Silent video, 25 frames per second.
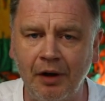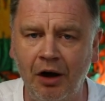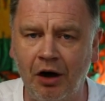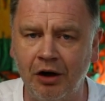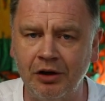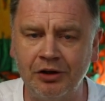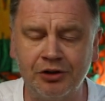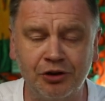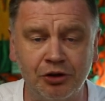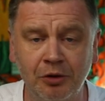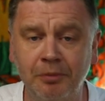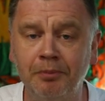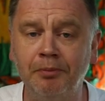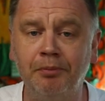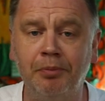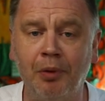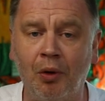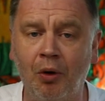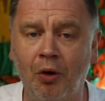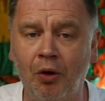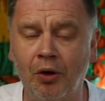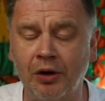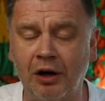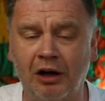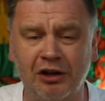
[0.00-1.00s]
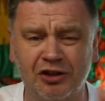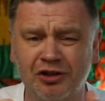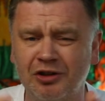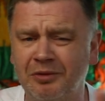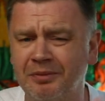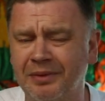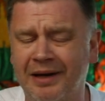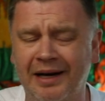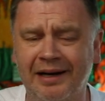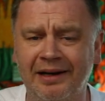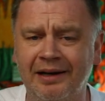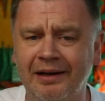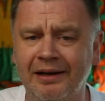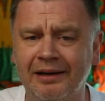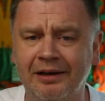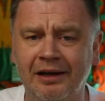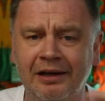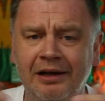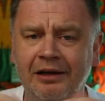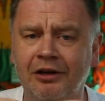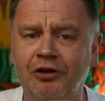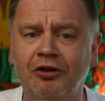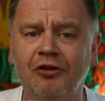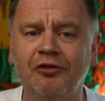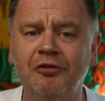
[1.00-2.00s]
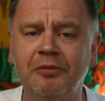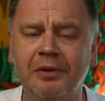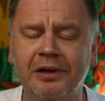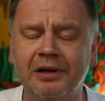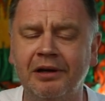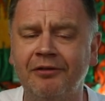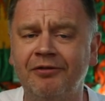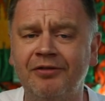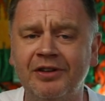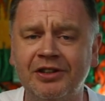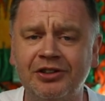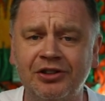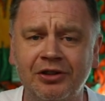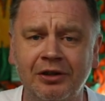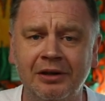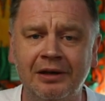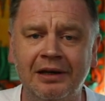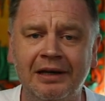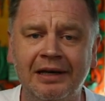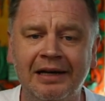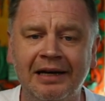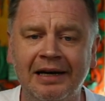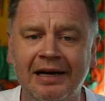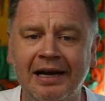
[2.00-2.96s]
on some board or some kind of government official.